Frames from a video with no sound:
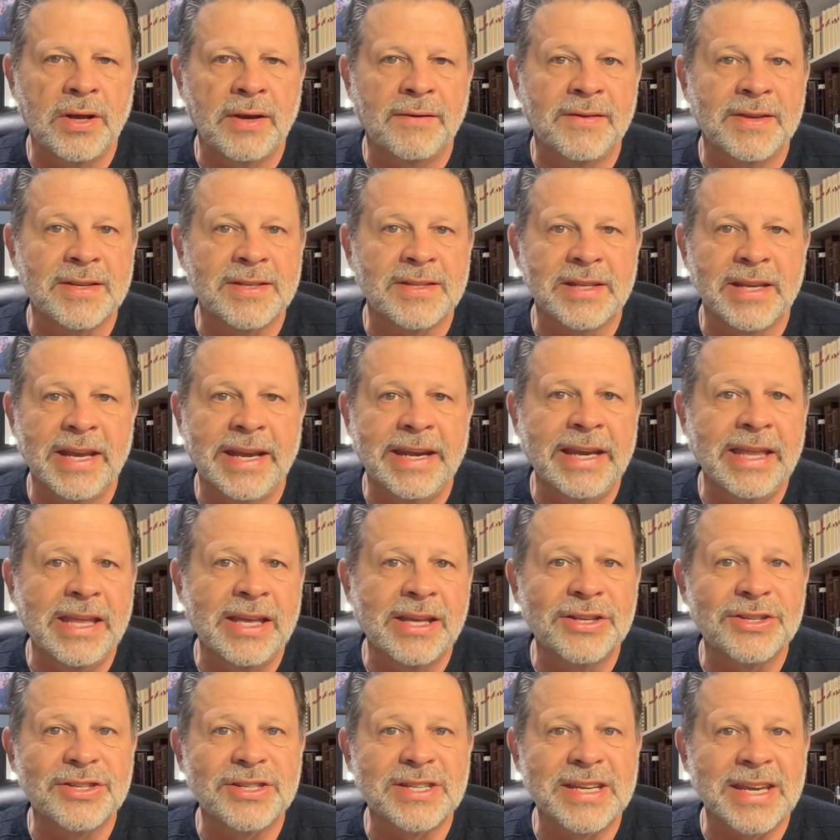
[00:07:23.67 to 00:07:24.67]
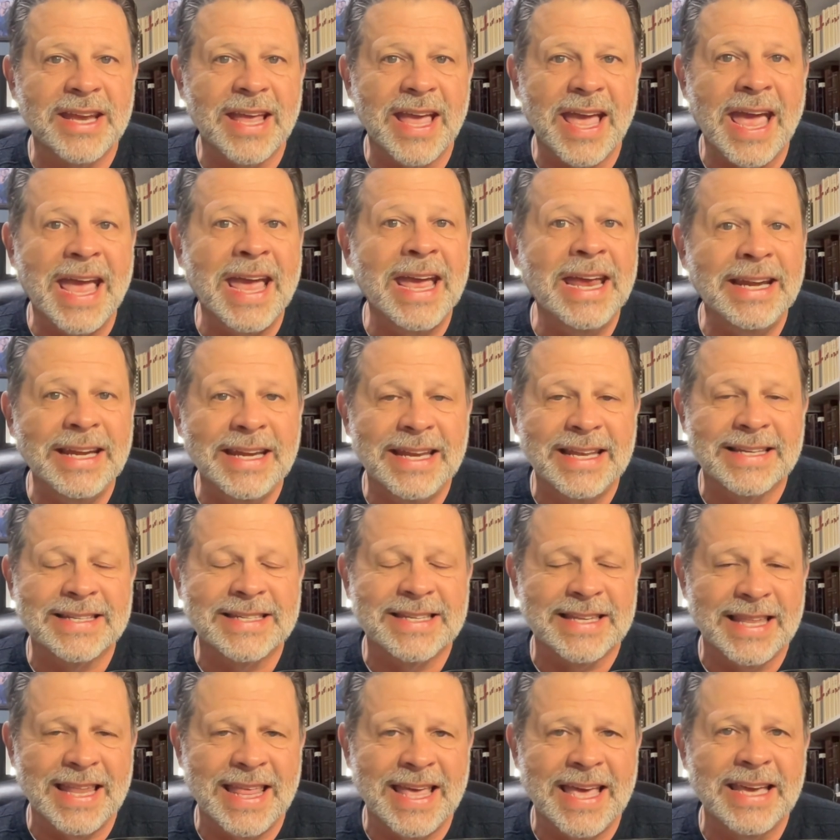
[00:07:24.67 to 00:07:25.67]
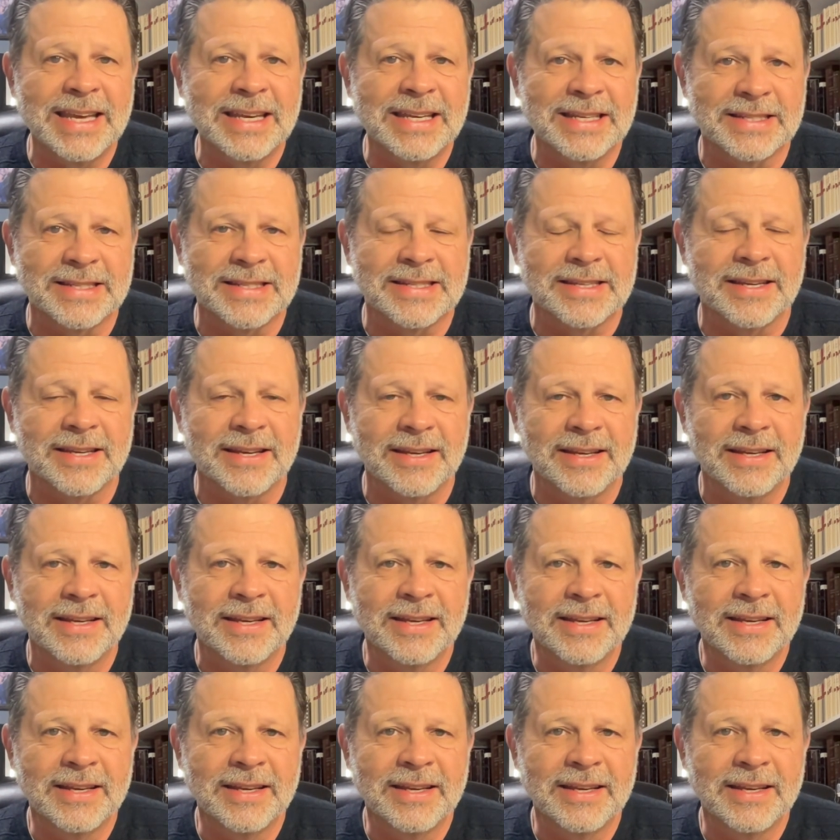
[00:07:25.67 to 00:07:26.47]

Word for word: of his lineage and his legacy